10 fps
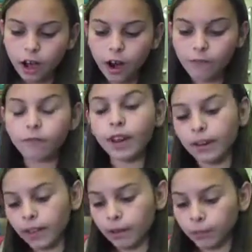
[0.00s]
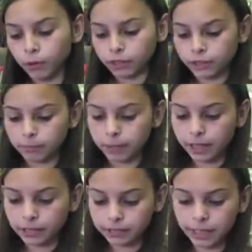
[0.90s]
are very important
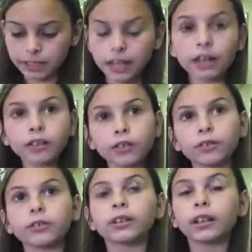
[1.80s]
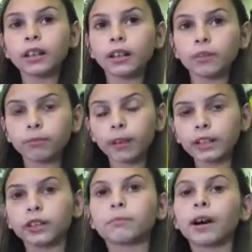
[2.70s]
because they tell you
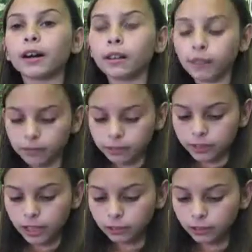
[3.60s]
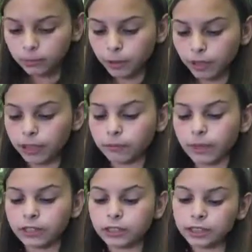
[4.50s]
when your tell your body
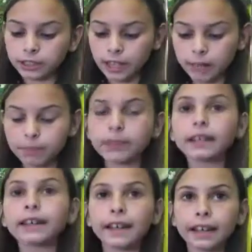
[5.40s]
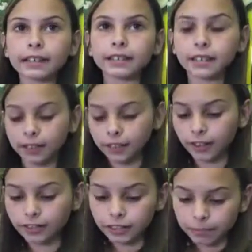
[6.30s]
when to sleep, eat, go
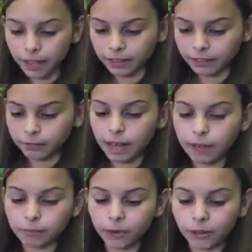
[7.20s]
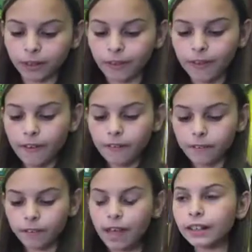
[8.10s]
to the bathroom, and more.
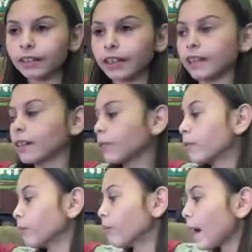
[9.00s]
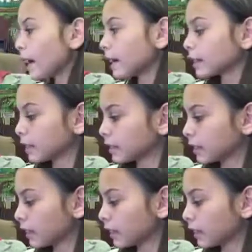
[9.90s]
Finally, waste